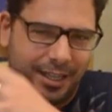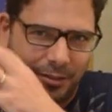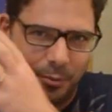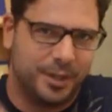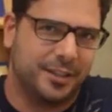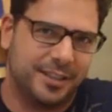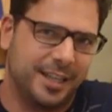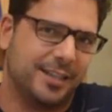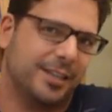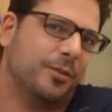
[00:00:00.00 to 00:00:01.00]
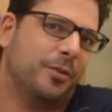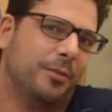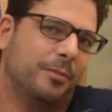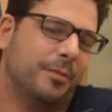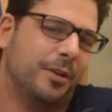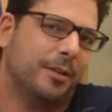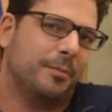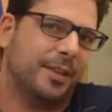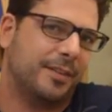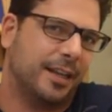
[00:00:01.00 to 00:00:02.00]
and the winner takes it all uh,
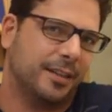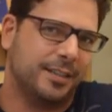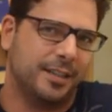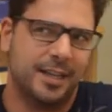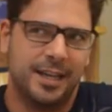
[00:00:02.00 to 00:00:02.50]
mentality.